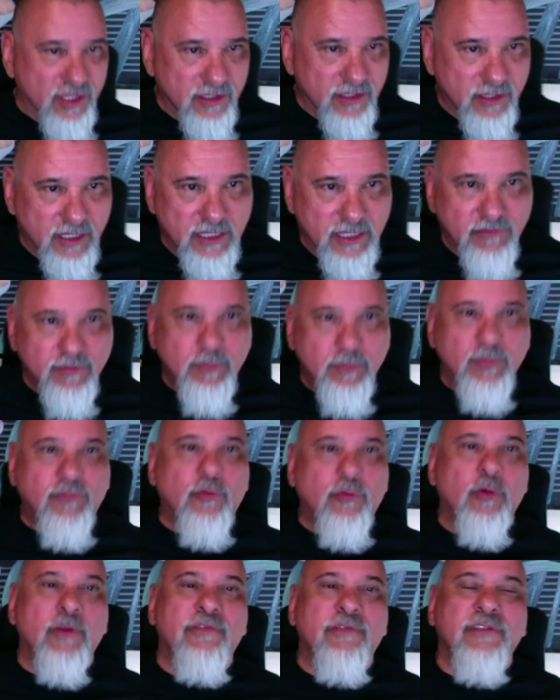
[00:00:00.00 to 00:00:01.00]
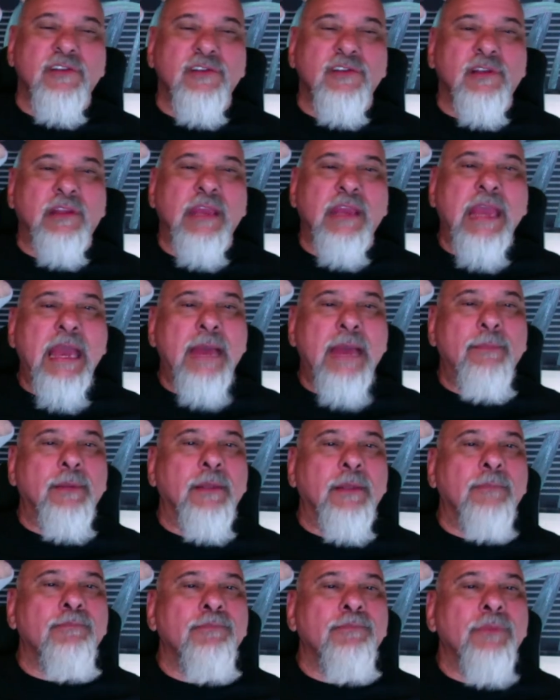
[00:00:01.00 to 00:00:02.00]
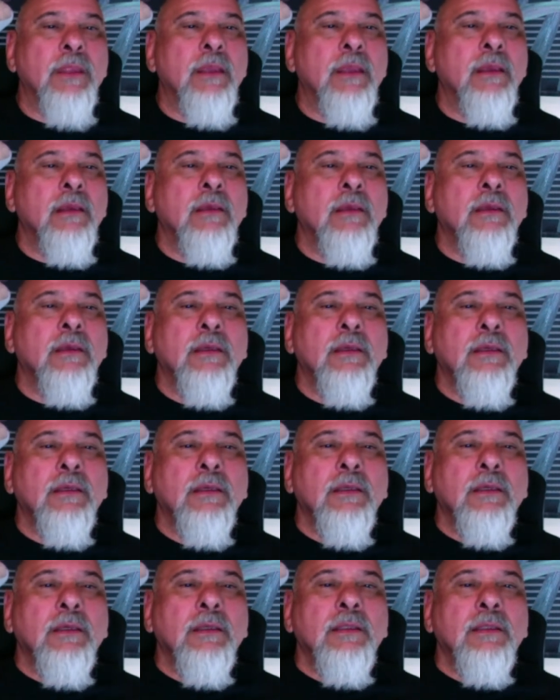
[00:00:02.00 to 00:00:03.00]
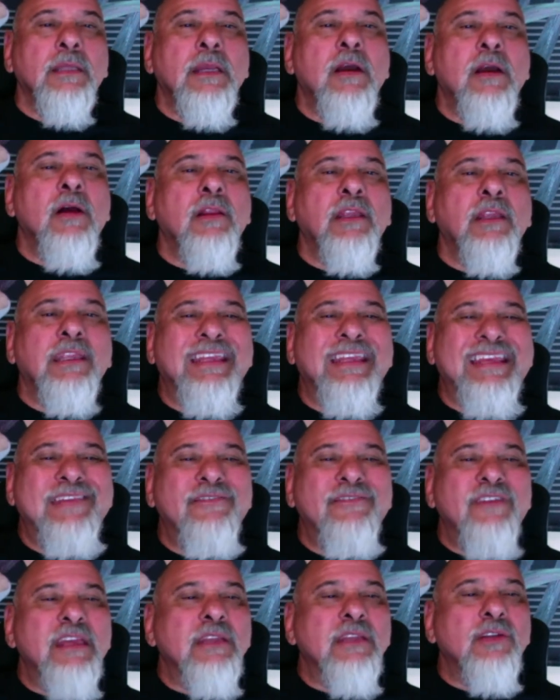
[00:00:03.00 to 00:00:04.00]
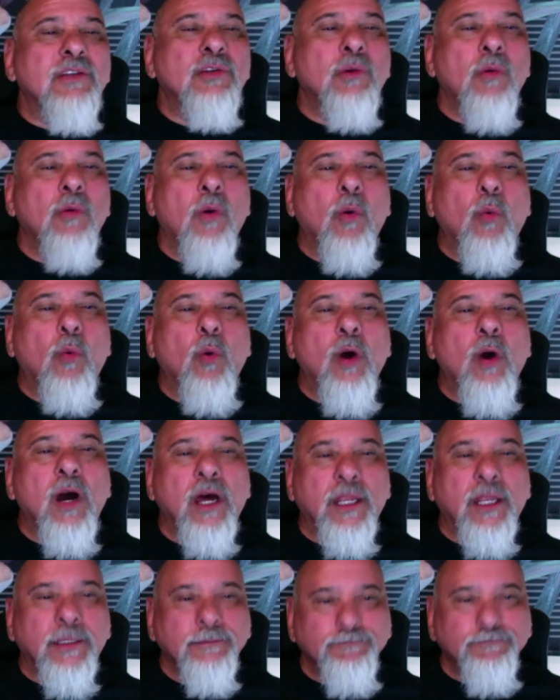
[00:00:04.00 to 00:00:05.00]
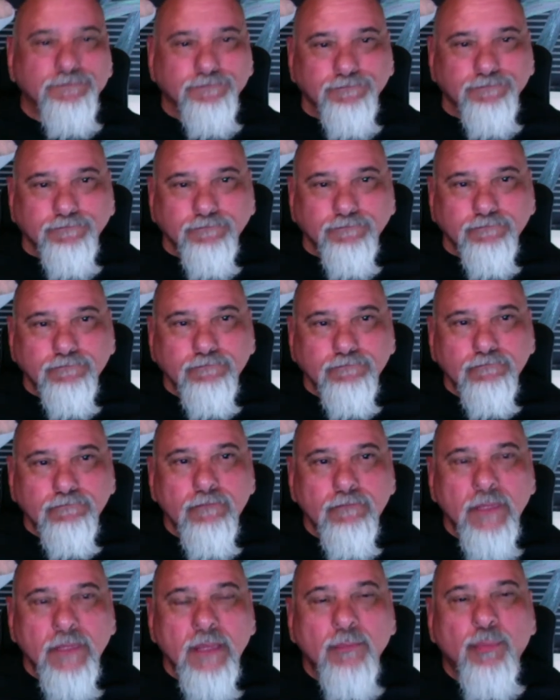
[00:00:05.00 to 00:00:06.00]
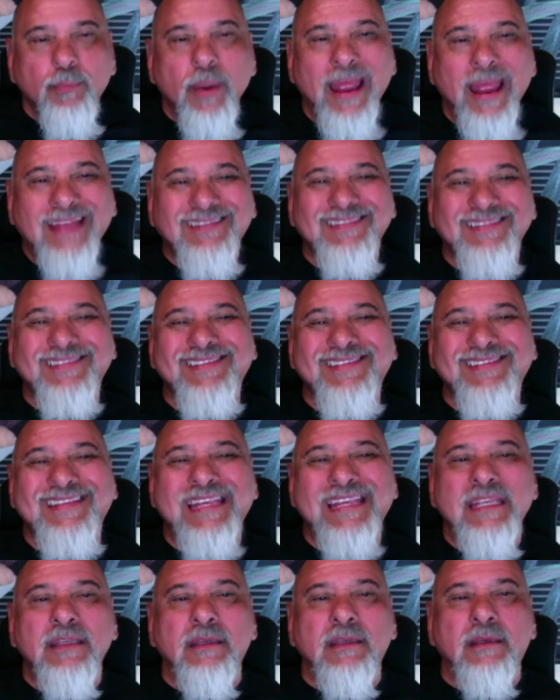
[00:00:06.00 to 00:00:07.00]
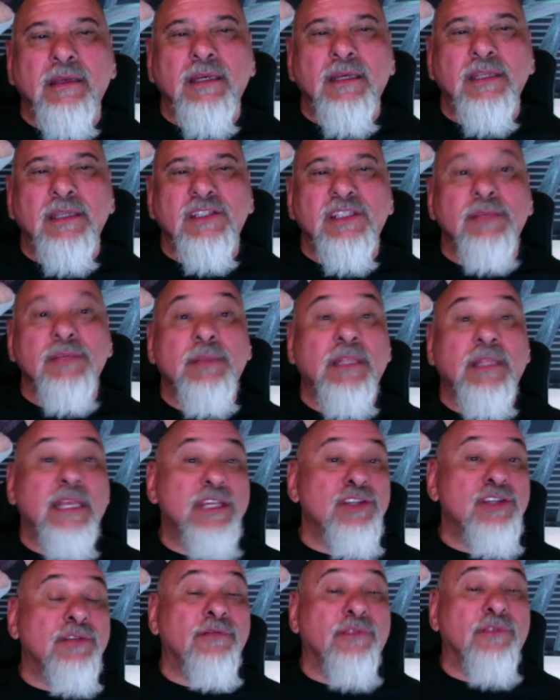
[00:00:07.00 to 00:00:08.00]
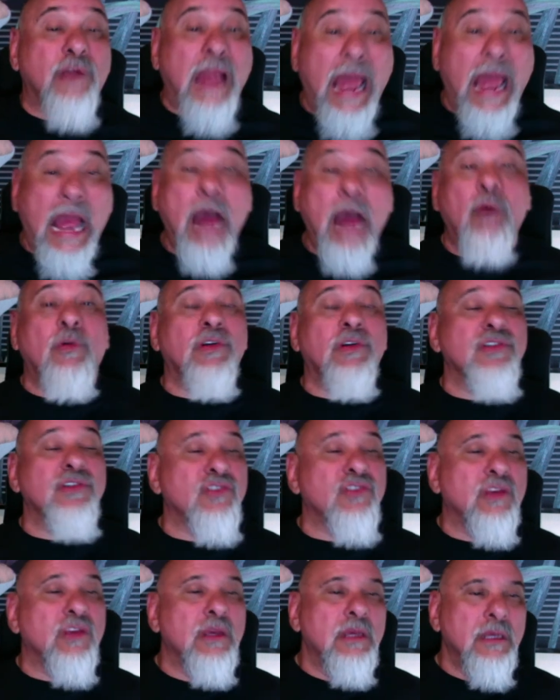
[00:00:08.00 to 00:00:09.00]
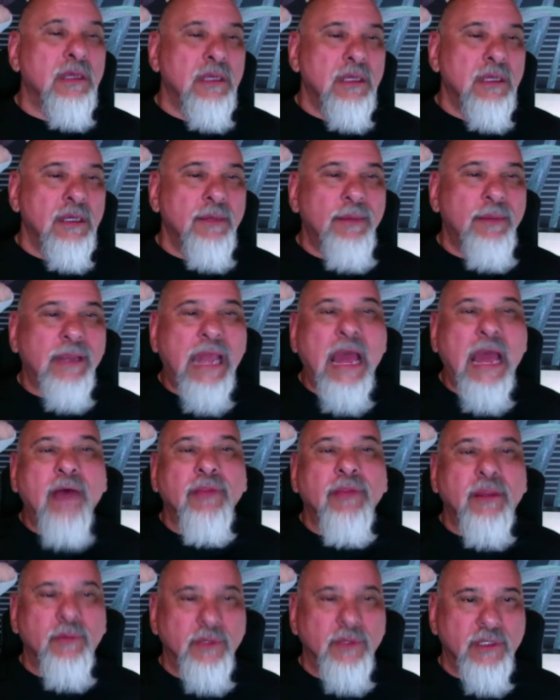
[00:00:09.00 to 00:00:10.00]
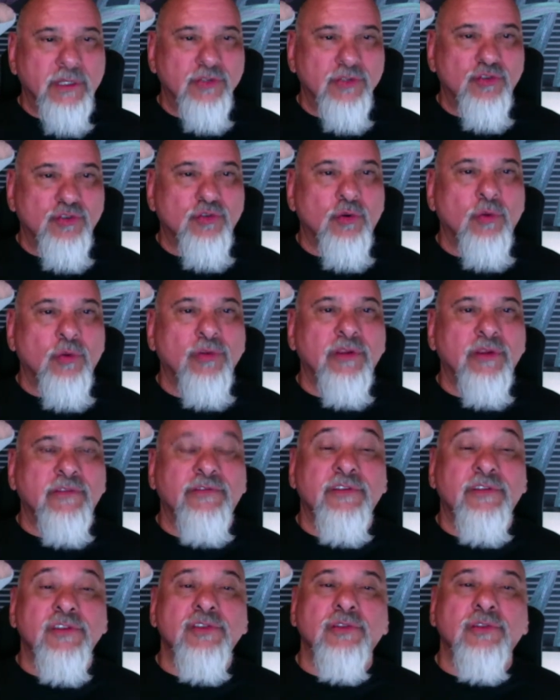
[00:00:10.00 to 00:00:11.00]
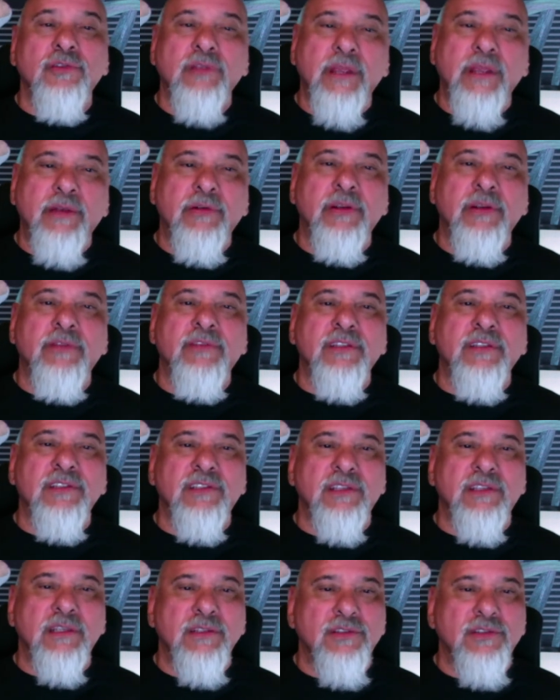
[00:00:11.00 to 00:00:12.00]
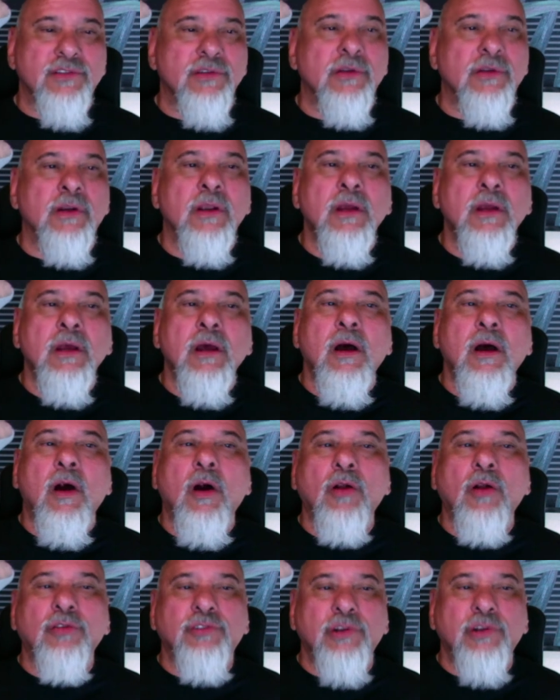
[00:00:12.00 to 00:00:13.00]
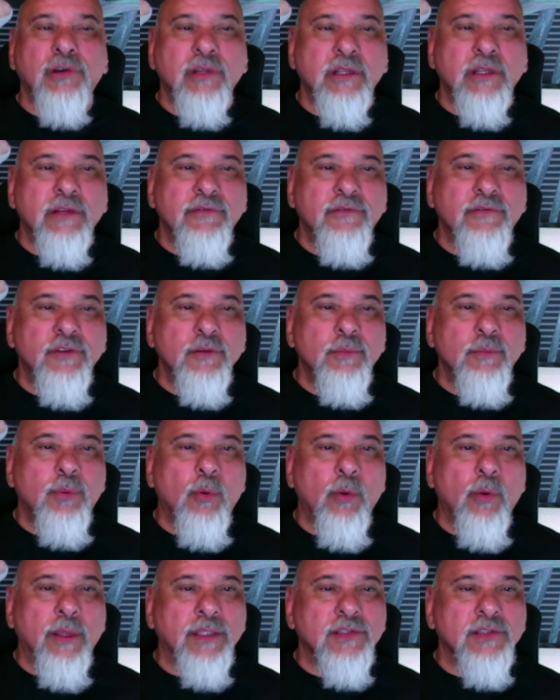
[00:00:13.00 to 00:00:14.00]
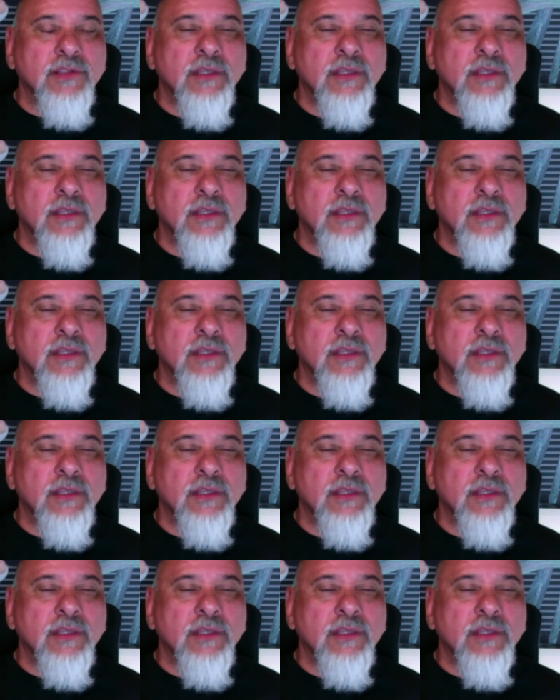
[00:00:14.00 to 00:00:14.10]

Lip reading: even before it officially happened. They call it Event 201, practicing simulation for hours about how they would control the official narrative and censor alternative viewpoints.